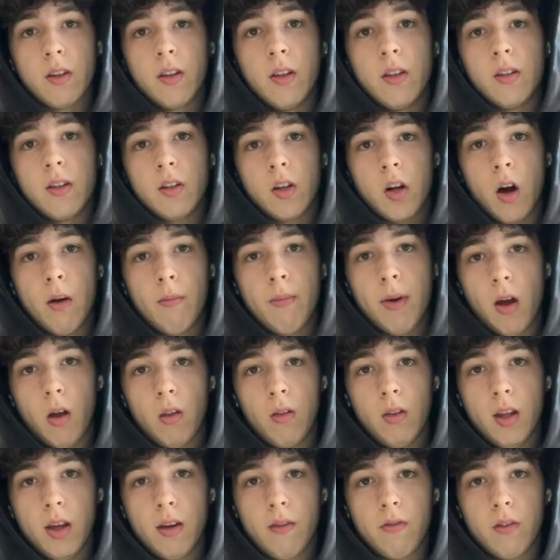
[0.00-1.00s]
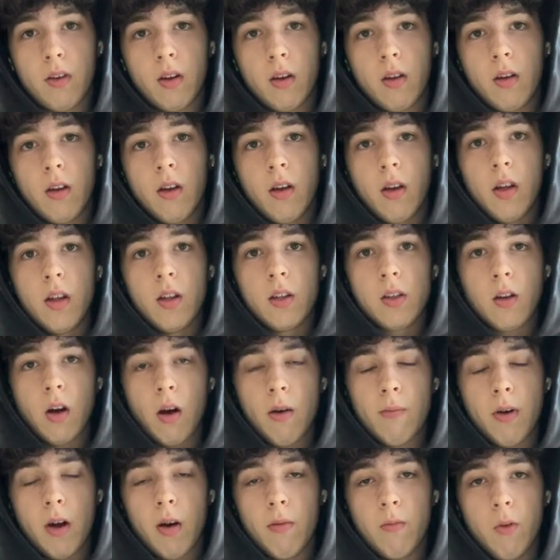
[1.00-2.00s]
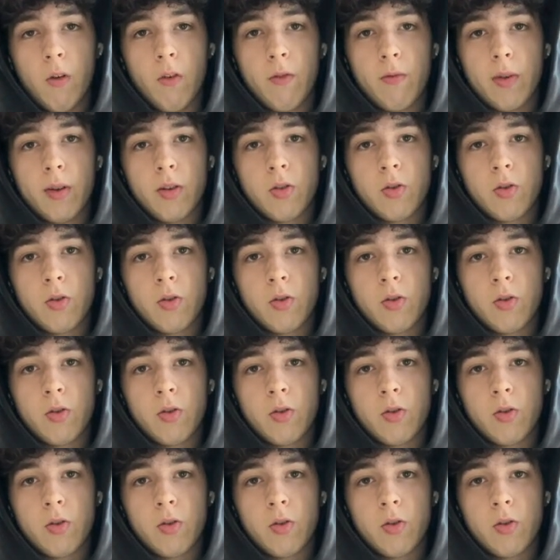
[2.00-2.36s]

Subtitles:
It's a compound lift, it's a compound movement,